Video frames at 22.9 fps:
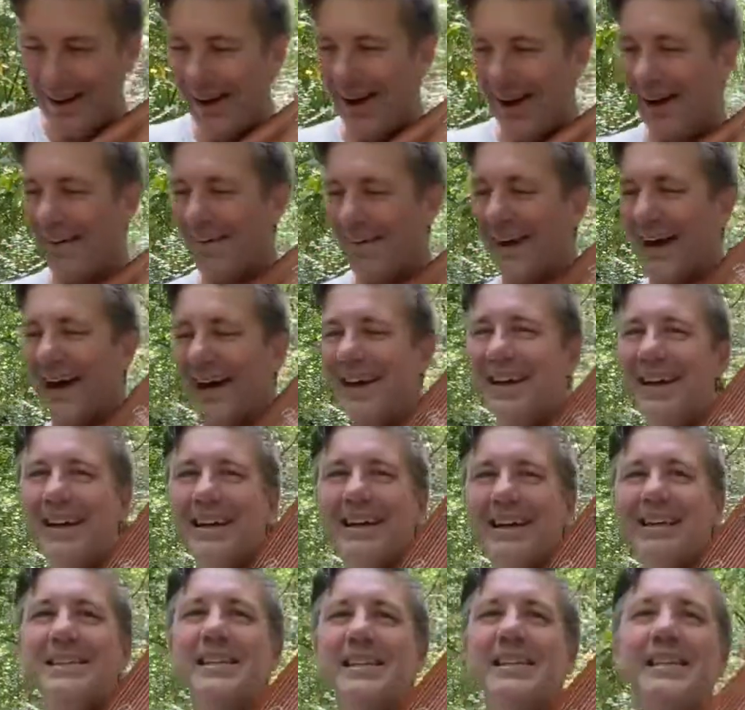All right,
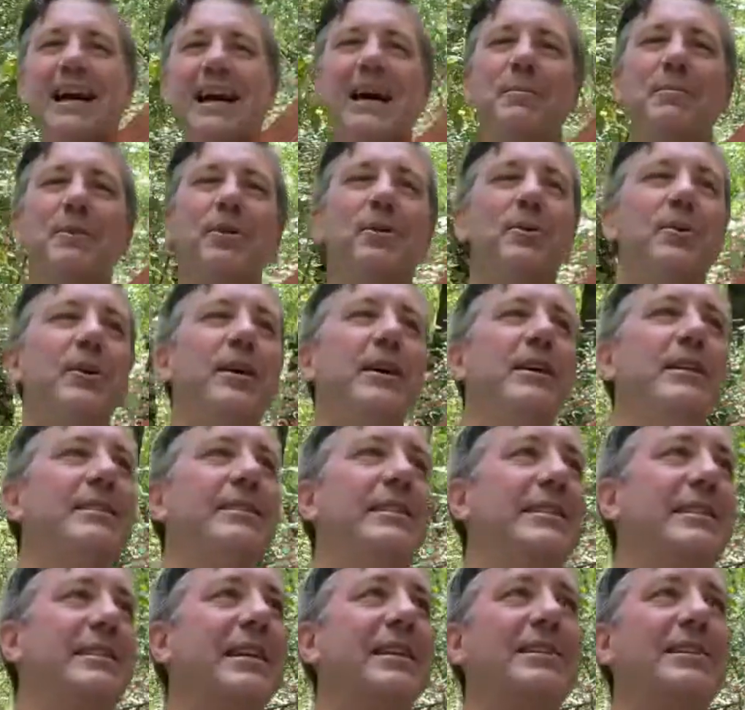since I am in the woods,
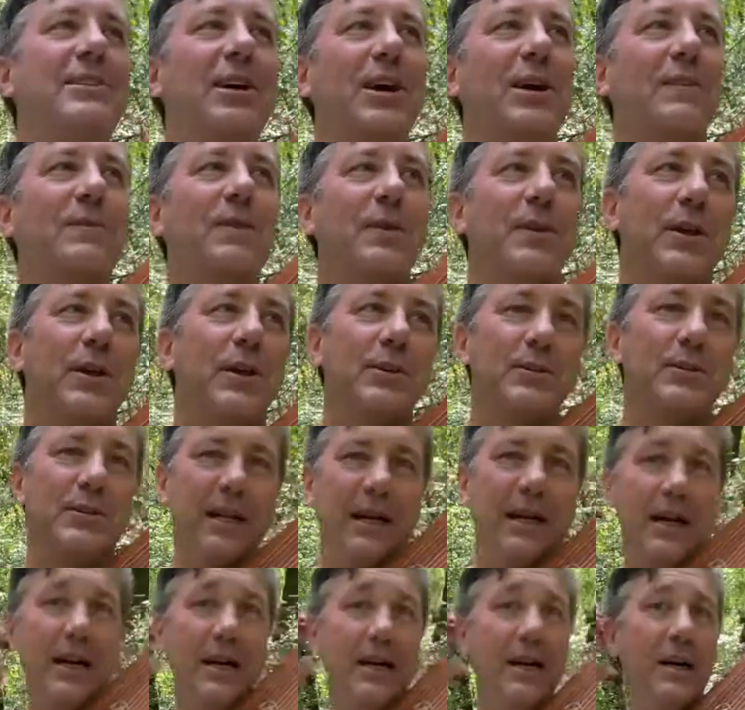let's sing a song for those
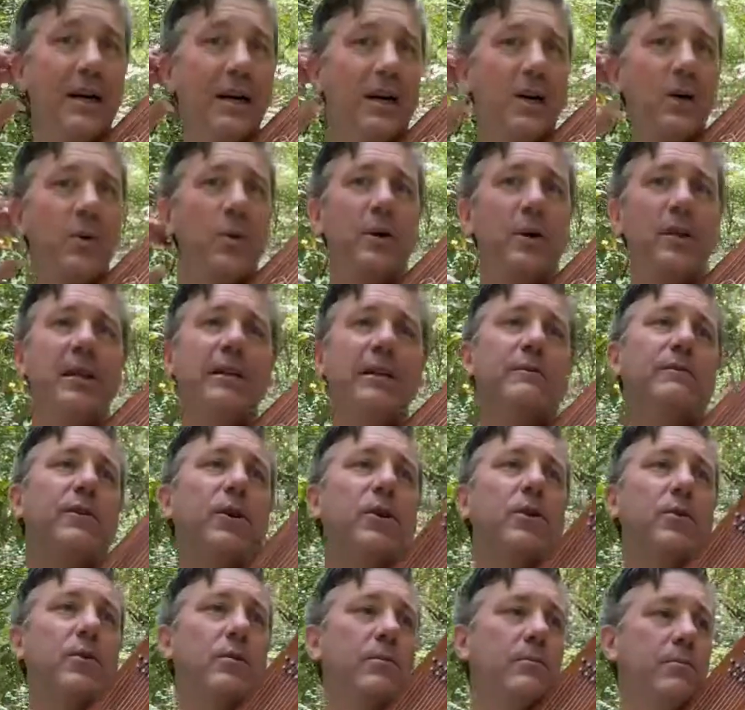woodland folk.